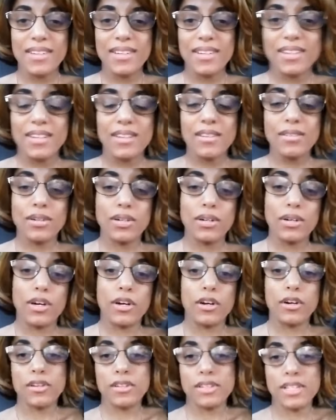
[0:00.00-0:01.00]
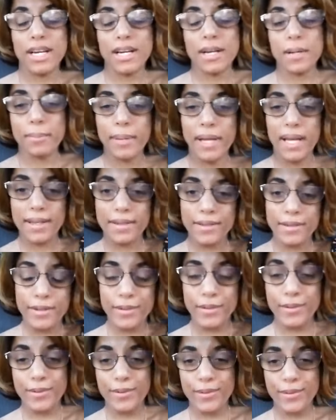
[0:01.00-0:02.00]
Well, heard a lot of bad
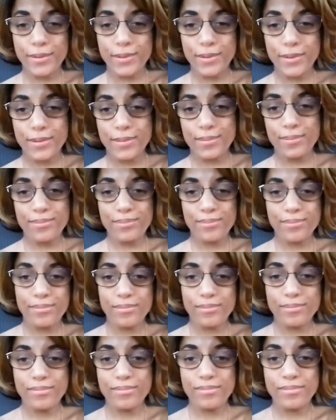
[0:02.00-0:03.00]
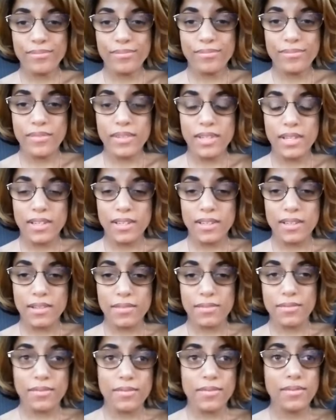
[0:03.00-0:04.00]
news as of
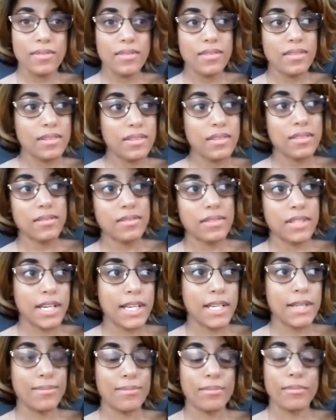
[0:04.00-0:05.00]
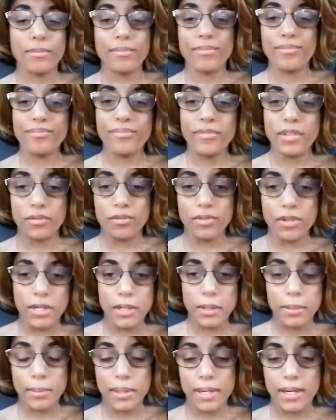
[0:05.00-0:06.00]
late. A friend
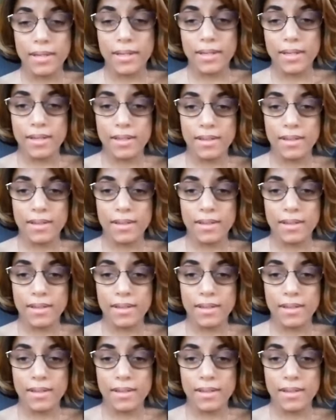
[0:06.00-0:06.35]
of mine uh,